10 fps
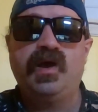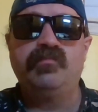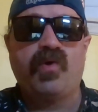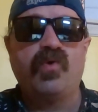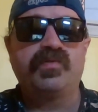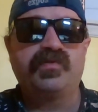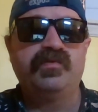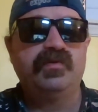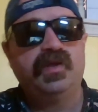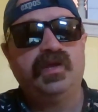both
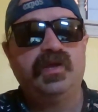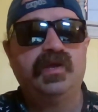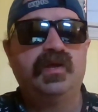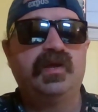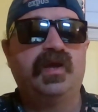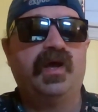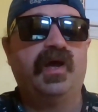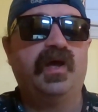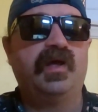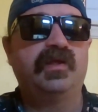
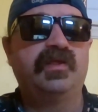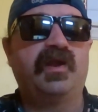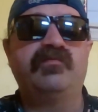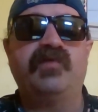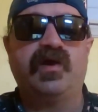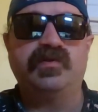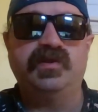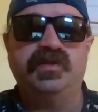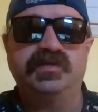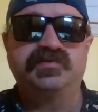that I found in
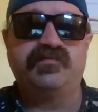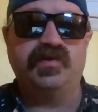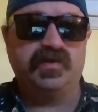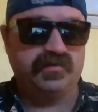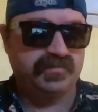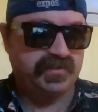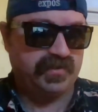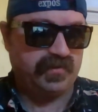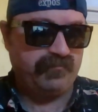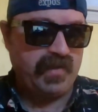this film.
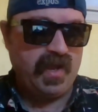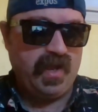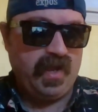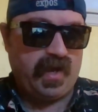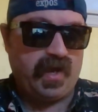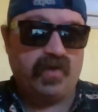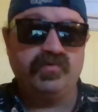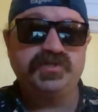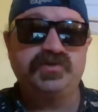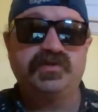So
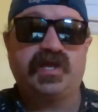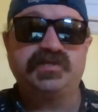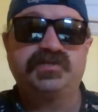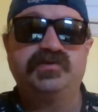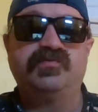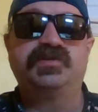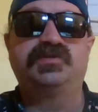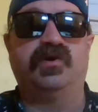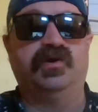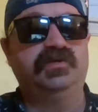Richard Lester
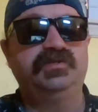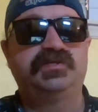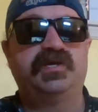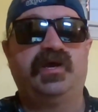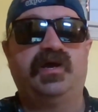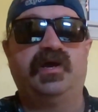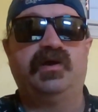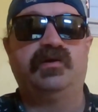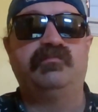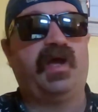returns
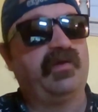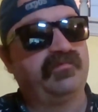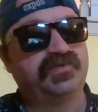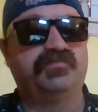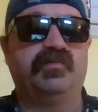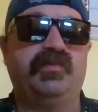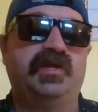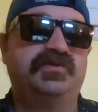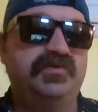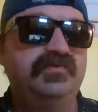after Superman
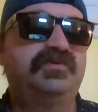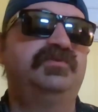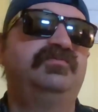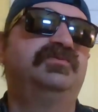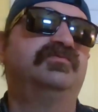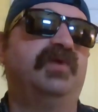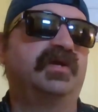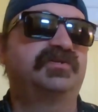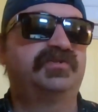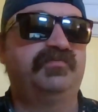2 to direct
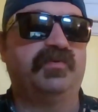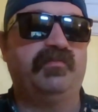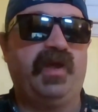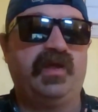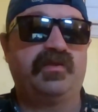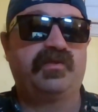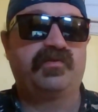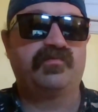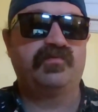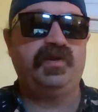Superman
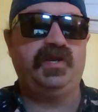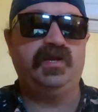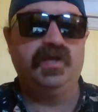3.